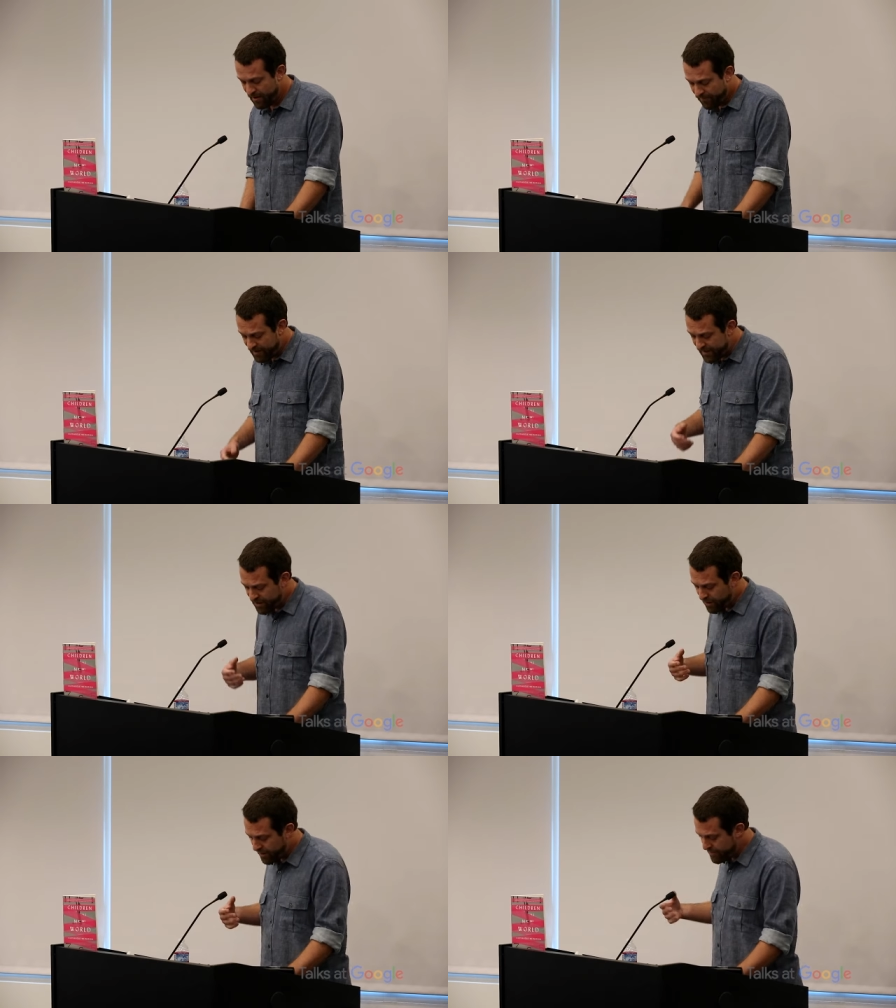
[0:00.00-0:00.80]
Feeling
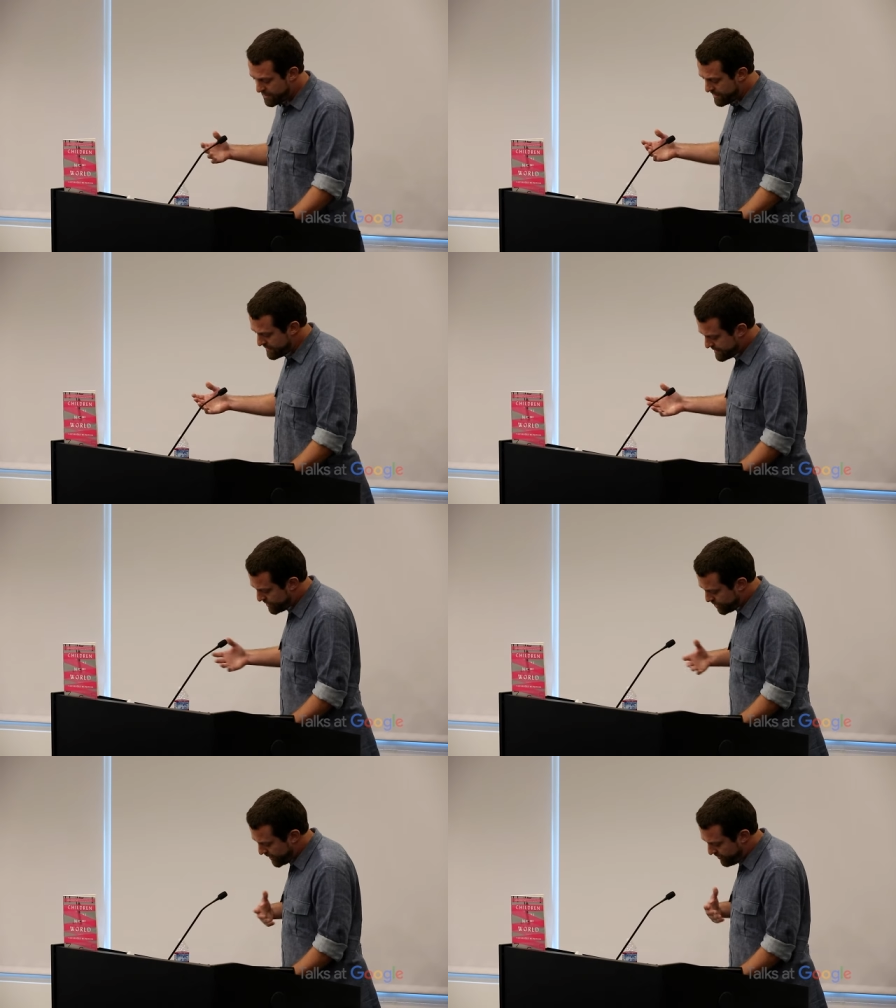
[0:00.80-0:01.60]
the closeness
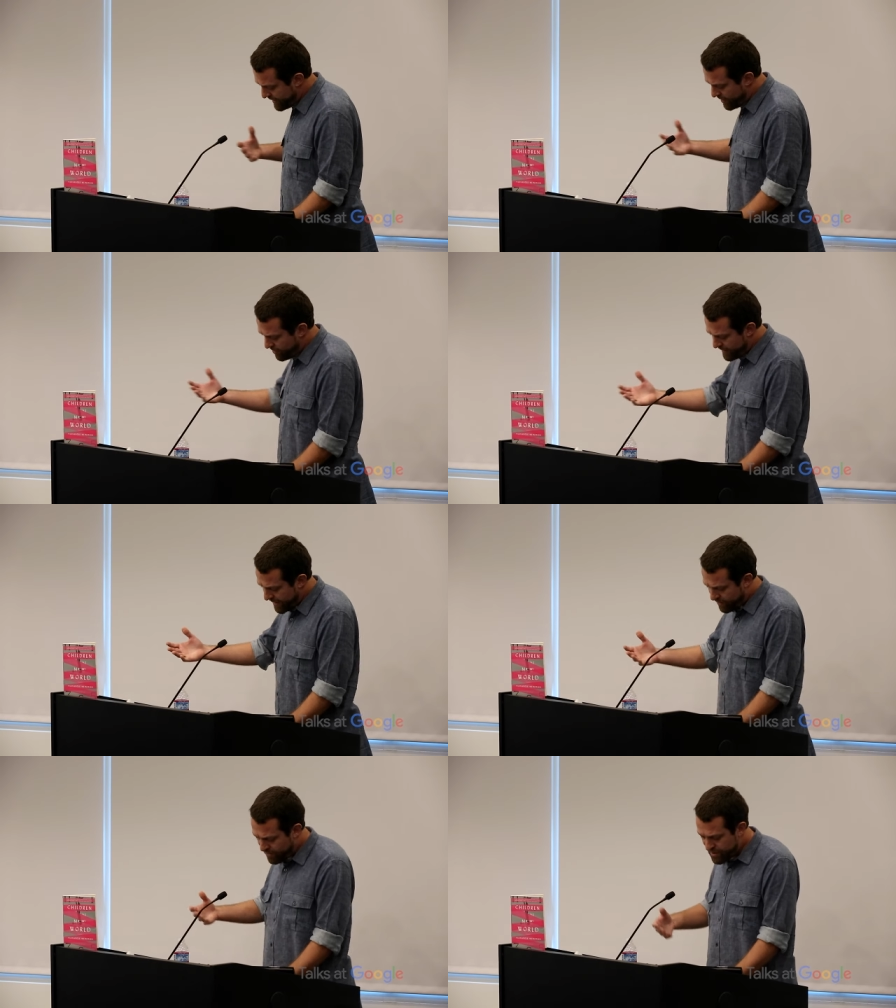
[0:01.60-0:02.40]
that sharing our
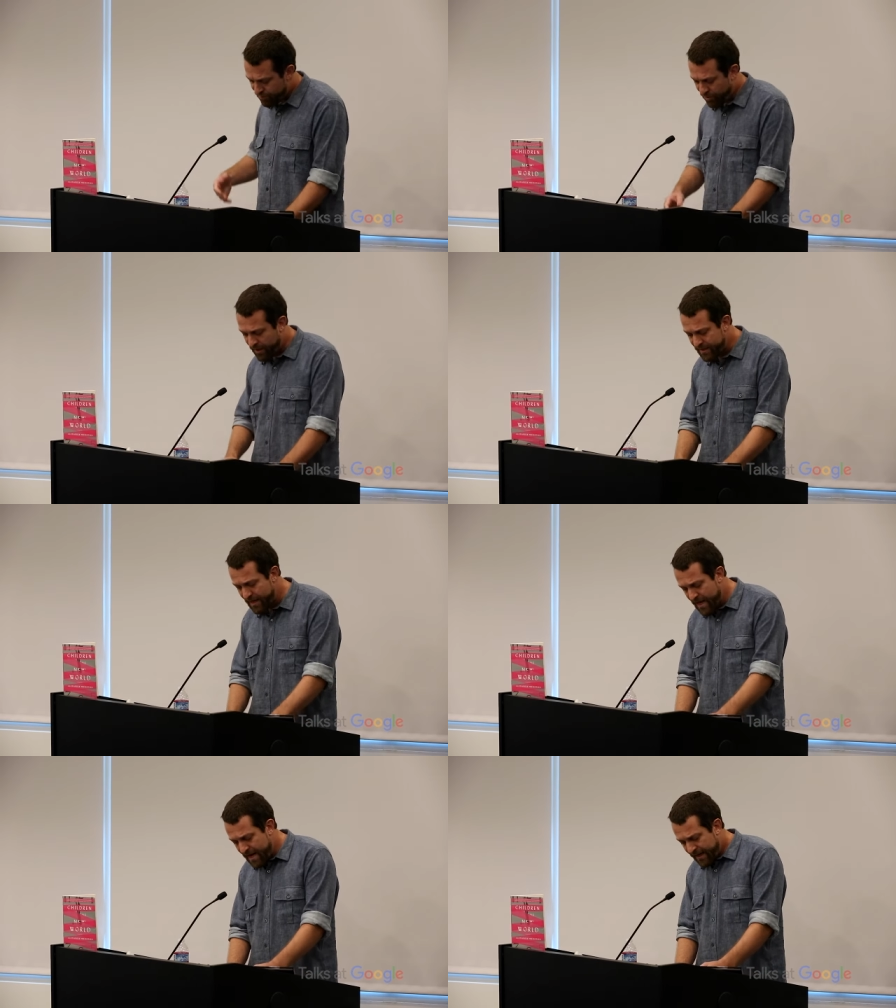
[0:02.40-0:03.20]
layers
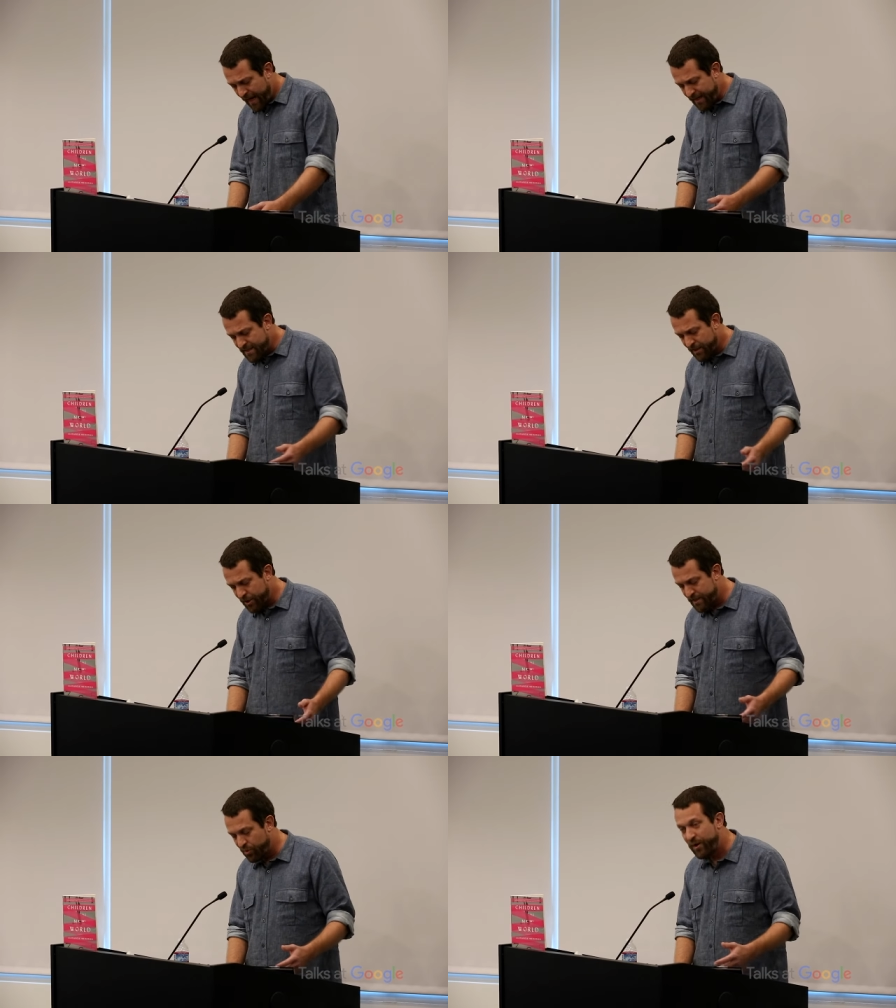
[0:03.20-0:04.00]
brought, Katie
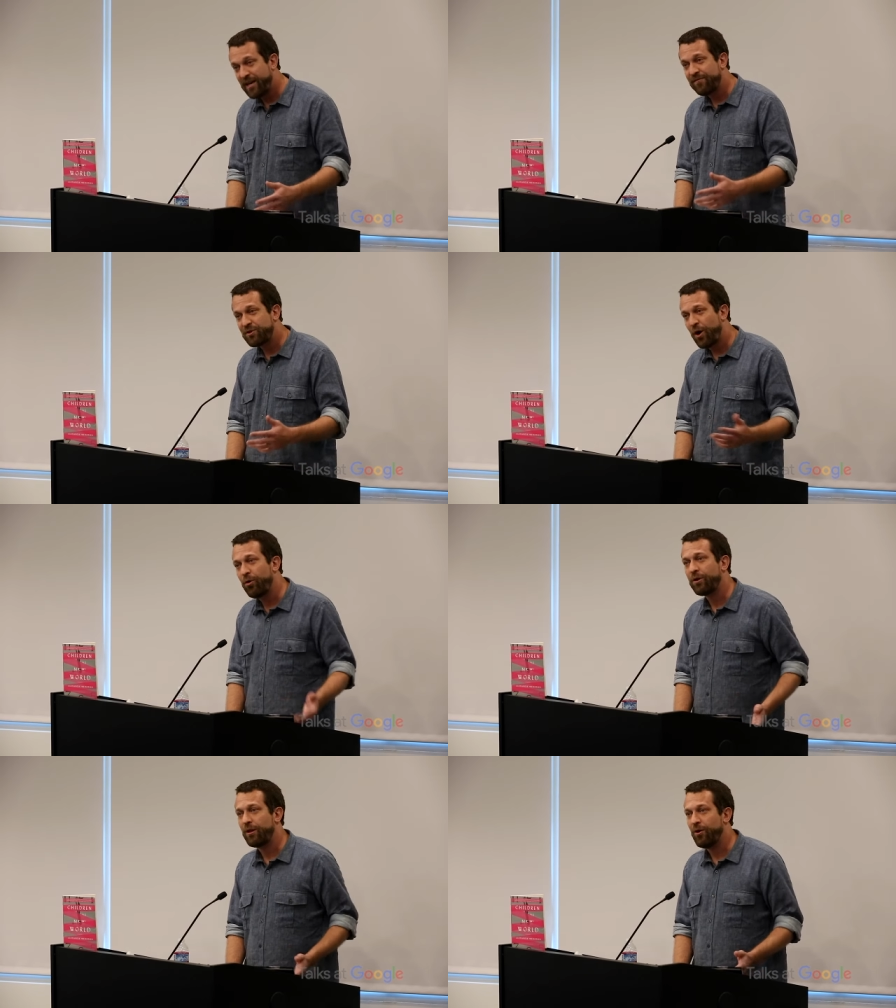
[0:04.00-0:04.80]
suggested we give
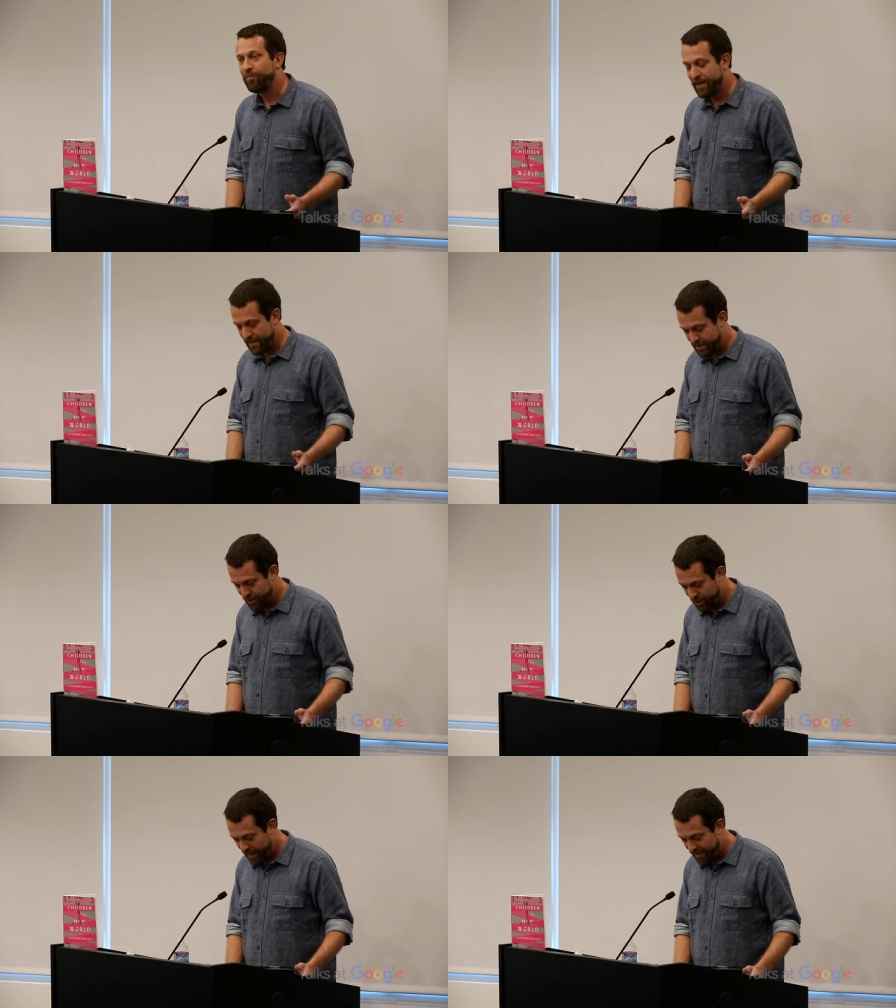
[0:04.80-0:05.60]
total openness a
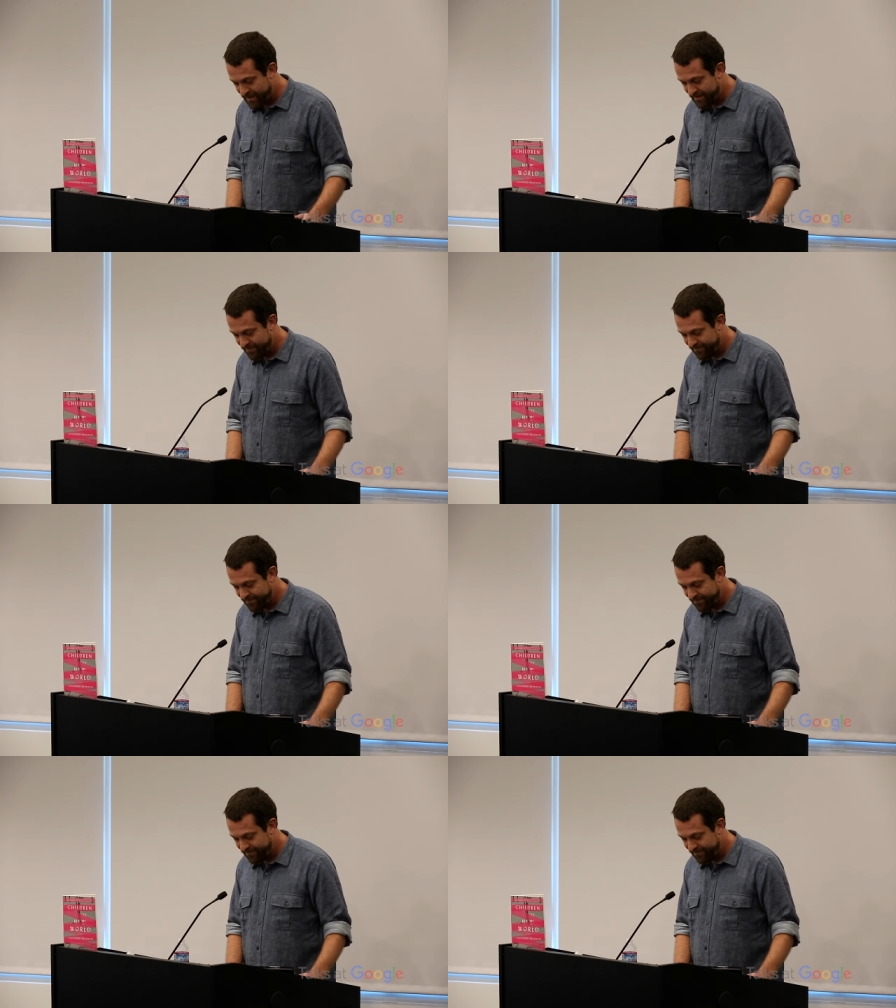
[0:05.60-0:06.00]
shot.